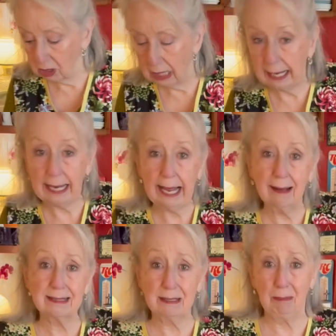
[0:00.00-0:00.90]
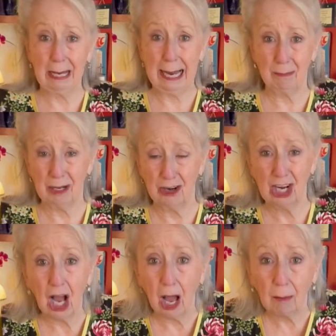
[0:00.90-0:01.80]
like to have some blackberry
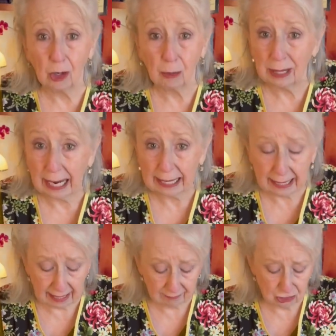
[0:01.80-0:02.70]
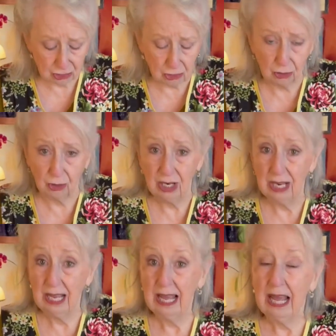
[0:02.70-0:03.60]
cobbler, but I can't have the sugar,
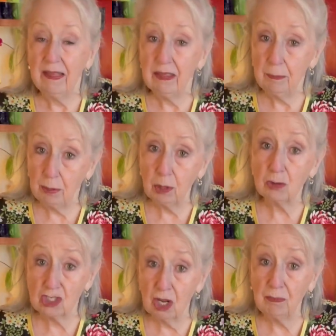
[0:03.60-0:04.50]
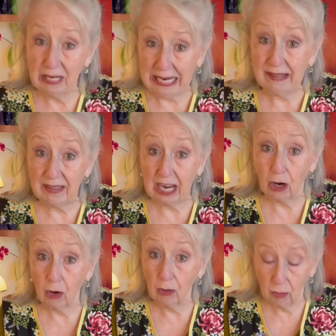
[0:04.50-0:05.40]
then put something in there,